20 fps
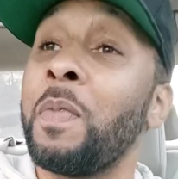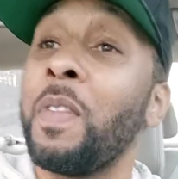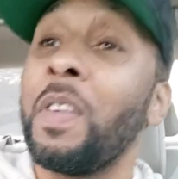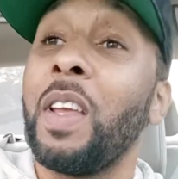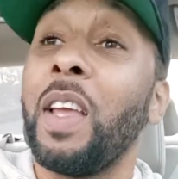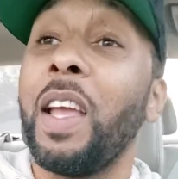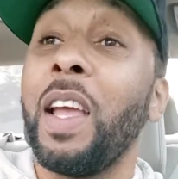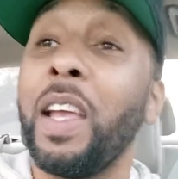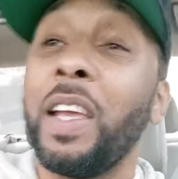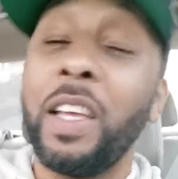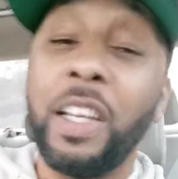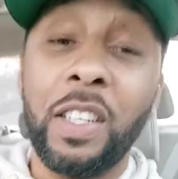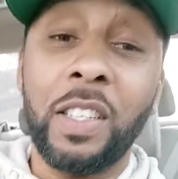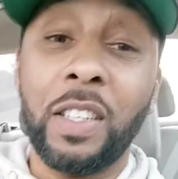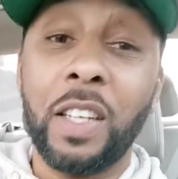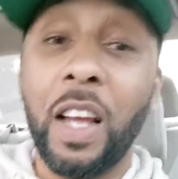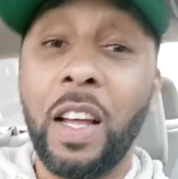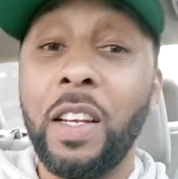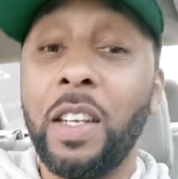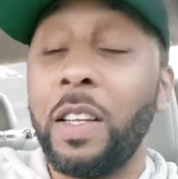And he
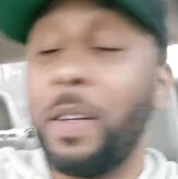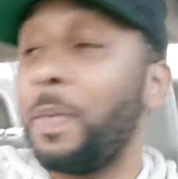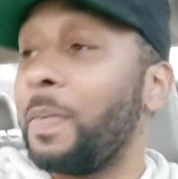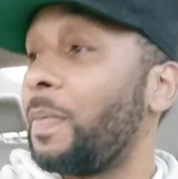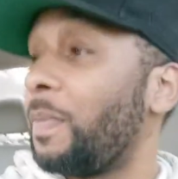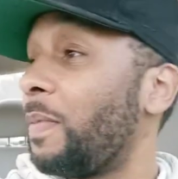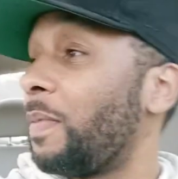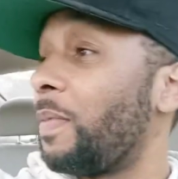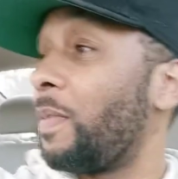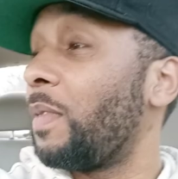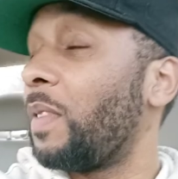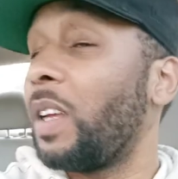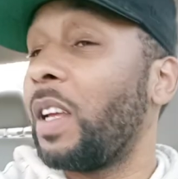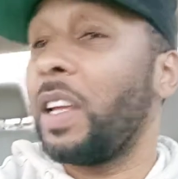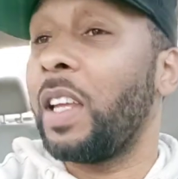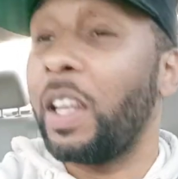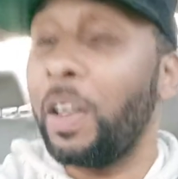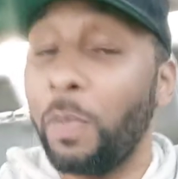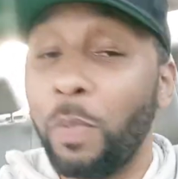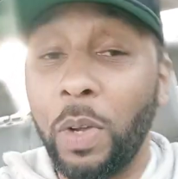sunned him.
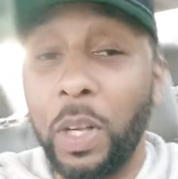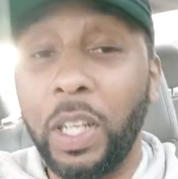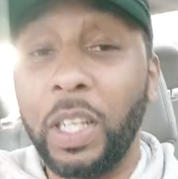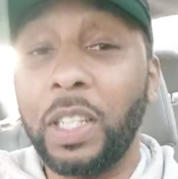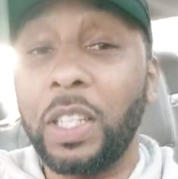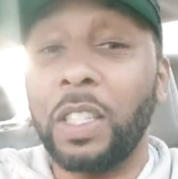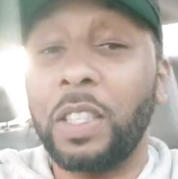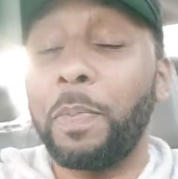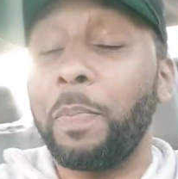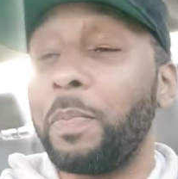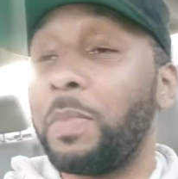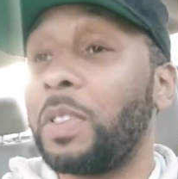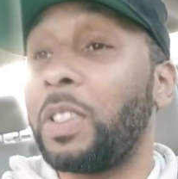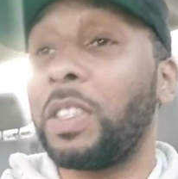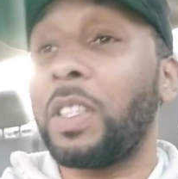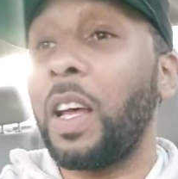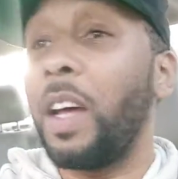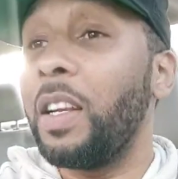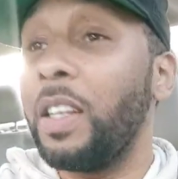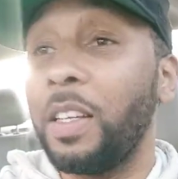He really just
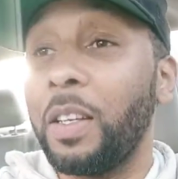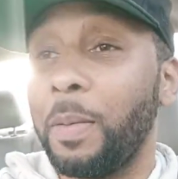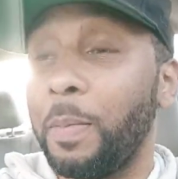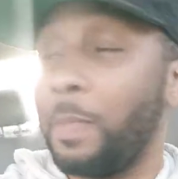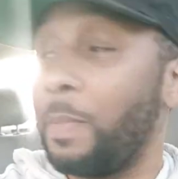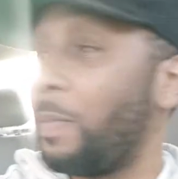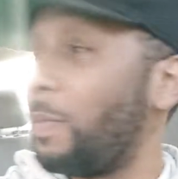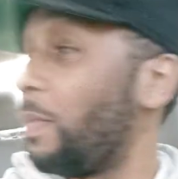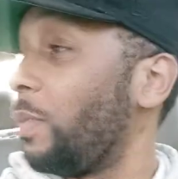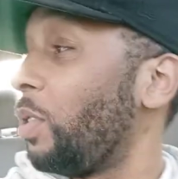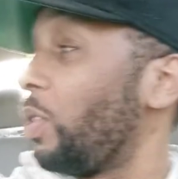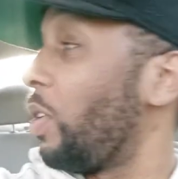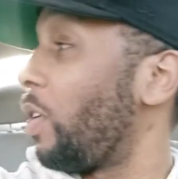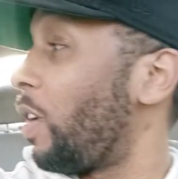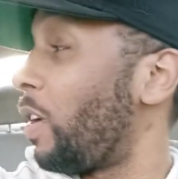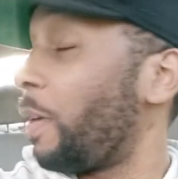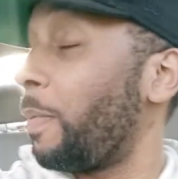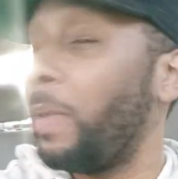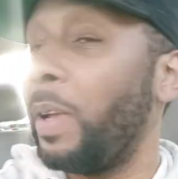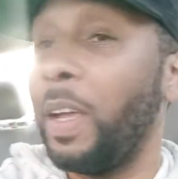sunned him. You know
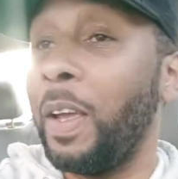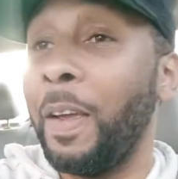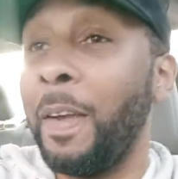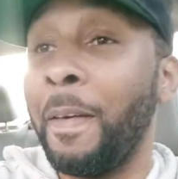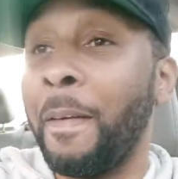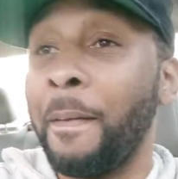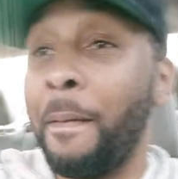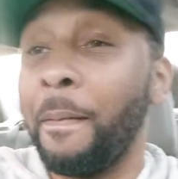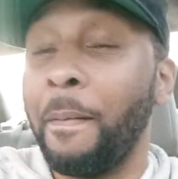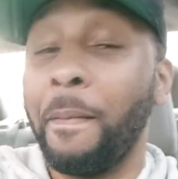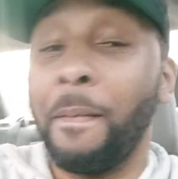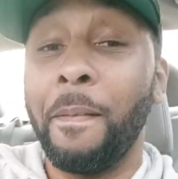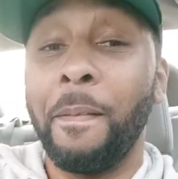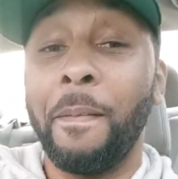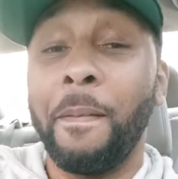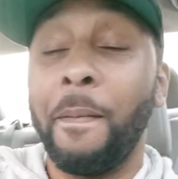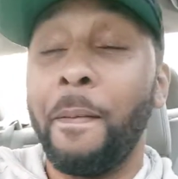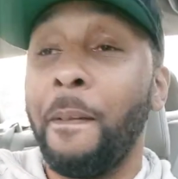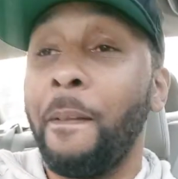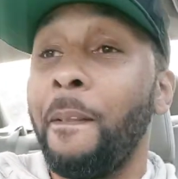what I mean?
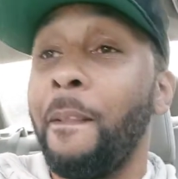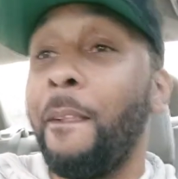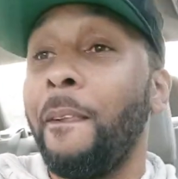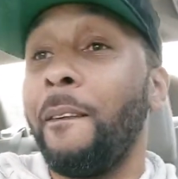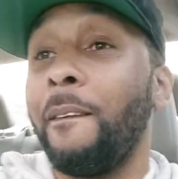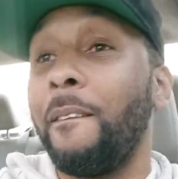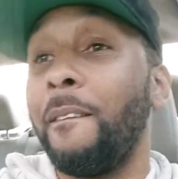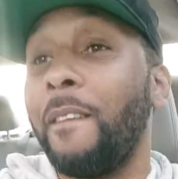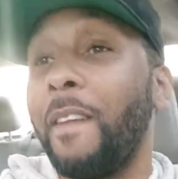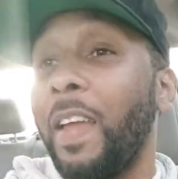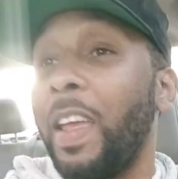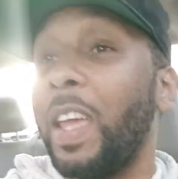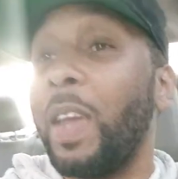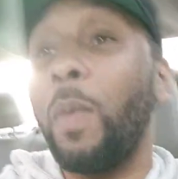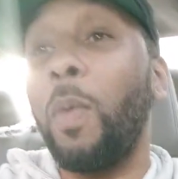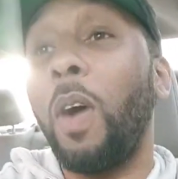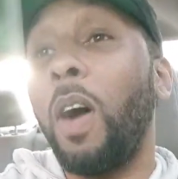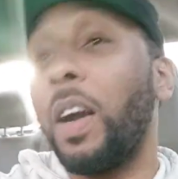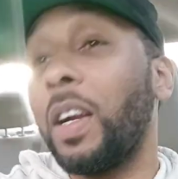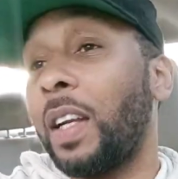And he
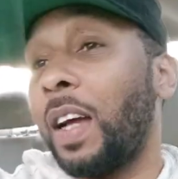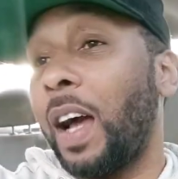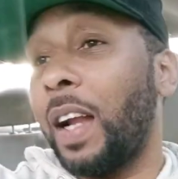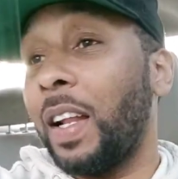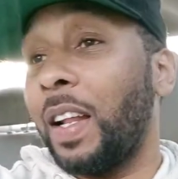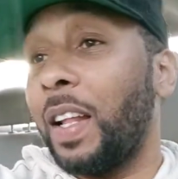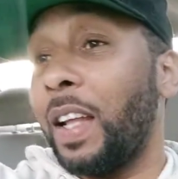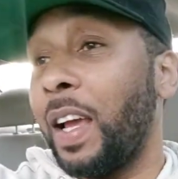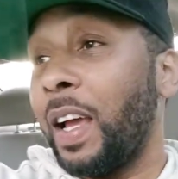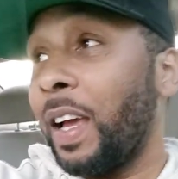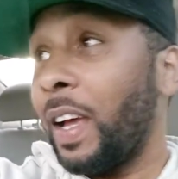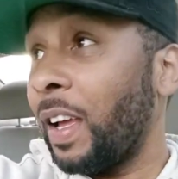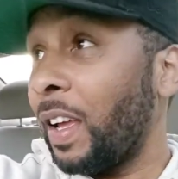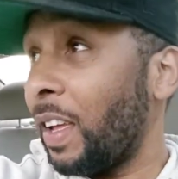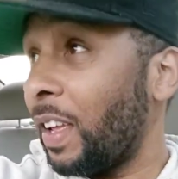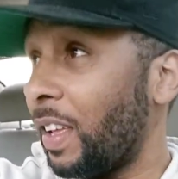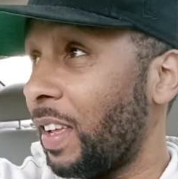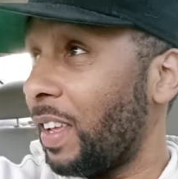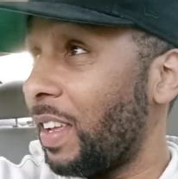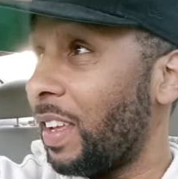walked out of there.
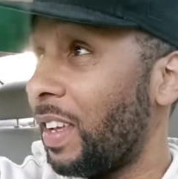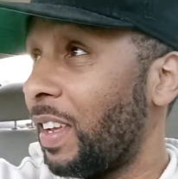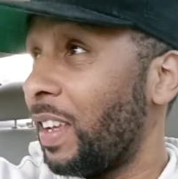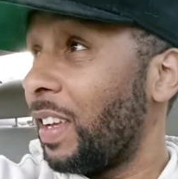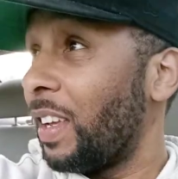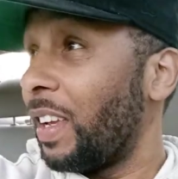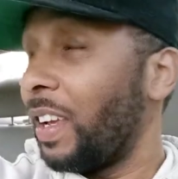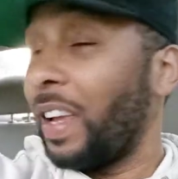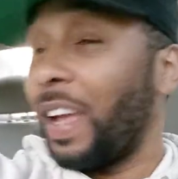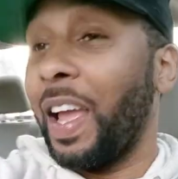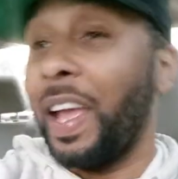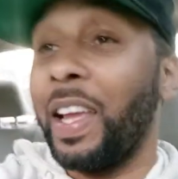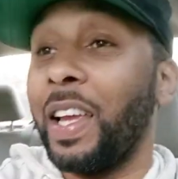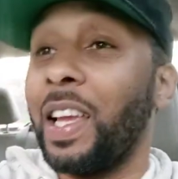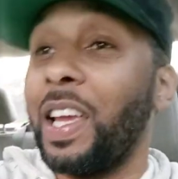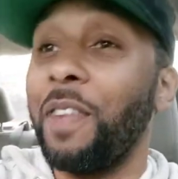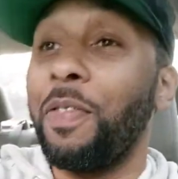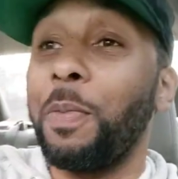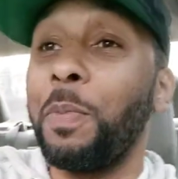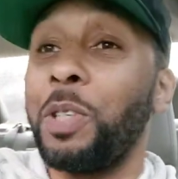Ain't
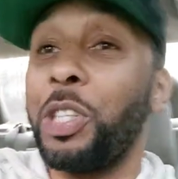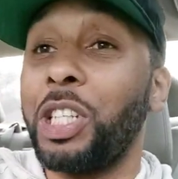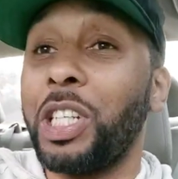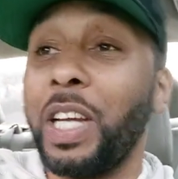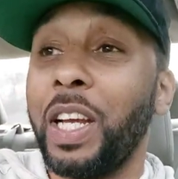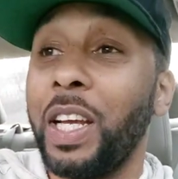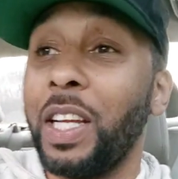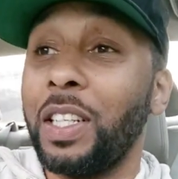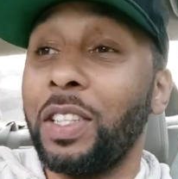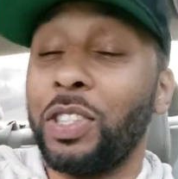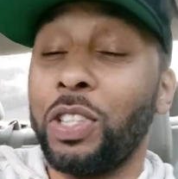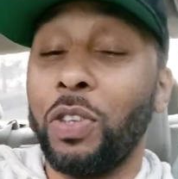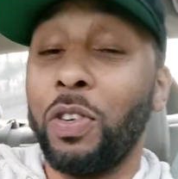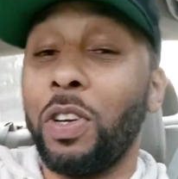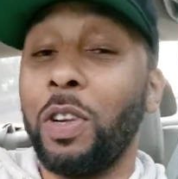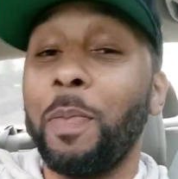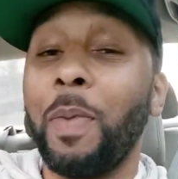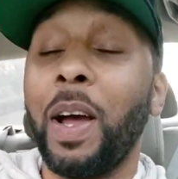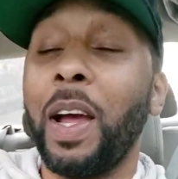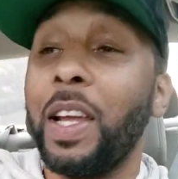give him shit. Told
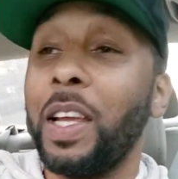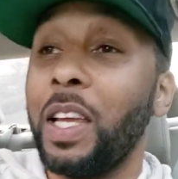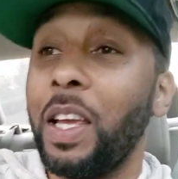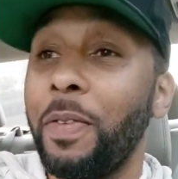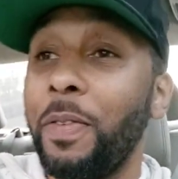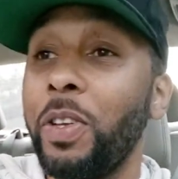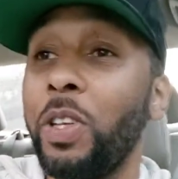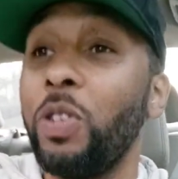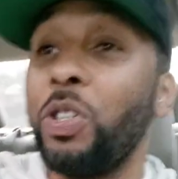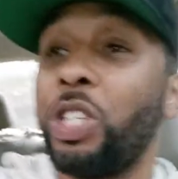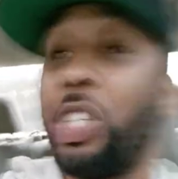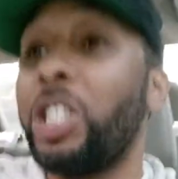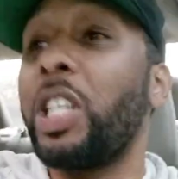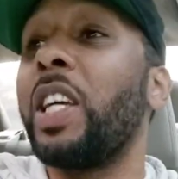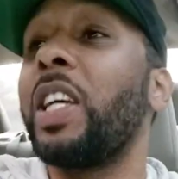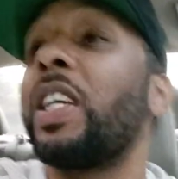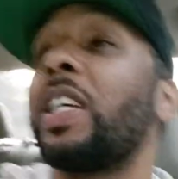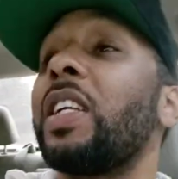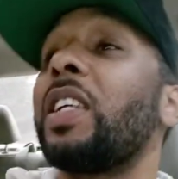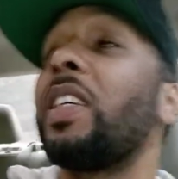him, I ain't giving you shit.